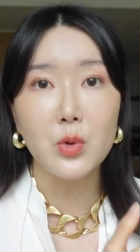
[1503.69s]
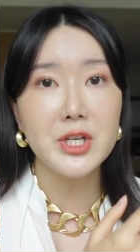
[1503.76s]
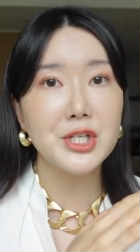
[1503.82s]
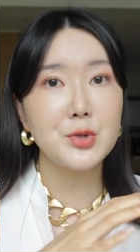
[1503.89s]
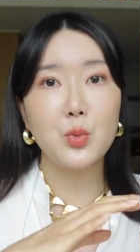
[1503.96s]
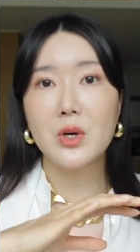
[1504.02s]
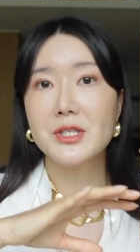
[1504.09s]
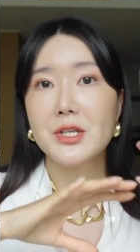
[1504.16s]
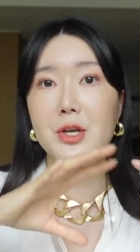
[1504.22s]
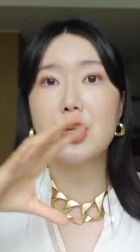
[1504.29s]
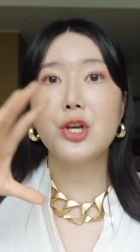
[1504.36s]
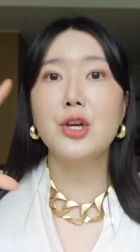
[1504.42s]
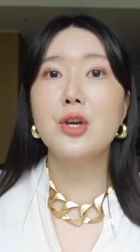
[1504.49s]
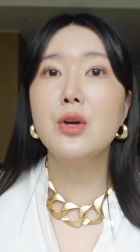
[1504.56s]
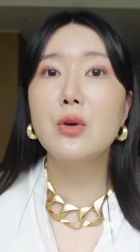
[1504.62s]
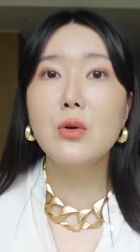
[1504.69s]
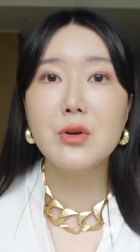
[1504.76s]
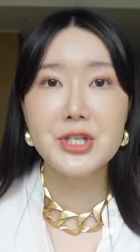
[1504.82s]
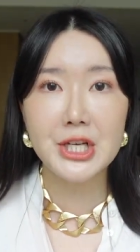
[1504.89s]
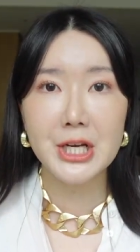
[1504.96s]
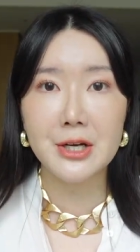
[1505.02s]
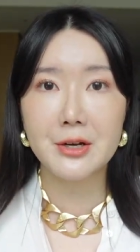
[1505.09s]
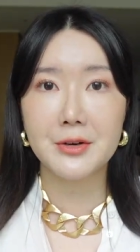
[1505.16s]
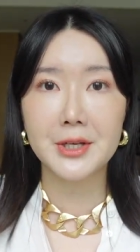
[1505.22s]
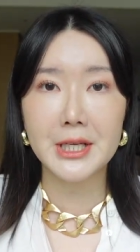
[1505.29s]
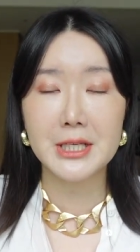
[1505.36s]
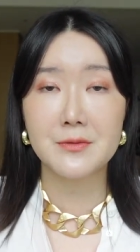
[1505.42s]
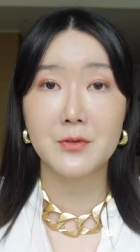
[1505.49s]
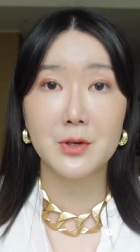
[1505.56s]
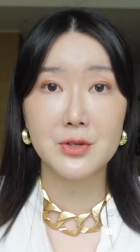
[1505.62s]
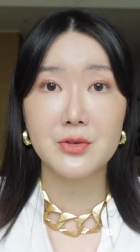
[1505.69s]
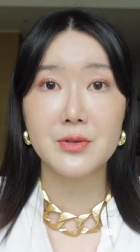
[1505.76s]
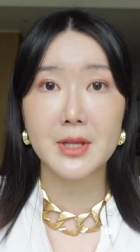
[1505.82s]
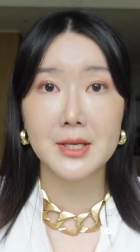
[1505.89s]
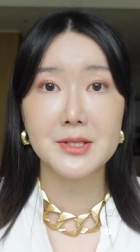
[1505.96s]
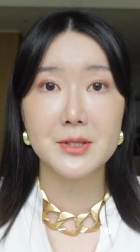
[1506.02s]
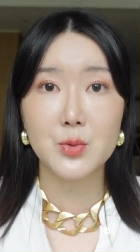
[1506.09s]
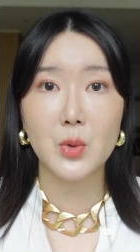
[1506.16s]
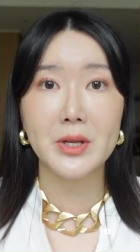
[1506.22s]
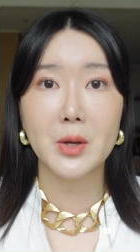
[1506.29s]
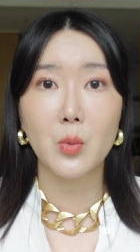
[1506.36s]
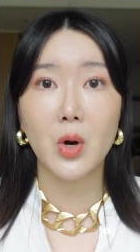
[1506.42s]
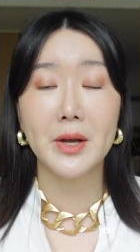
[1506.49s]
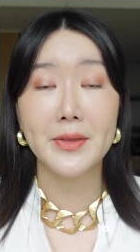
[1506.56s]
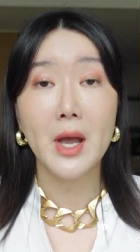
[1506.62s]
which was a huge ingredient for two thousand twenty-one.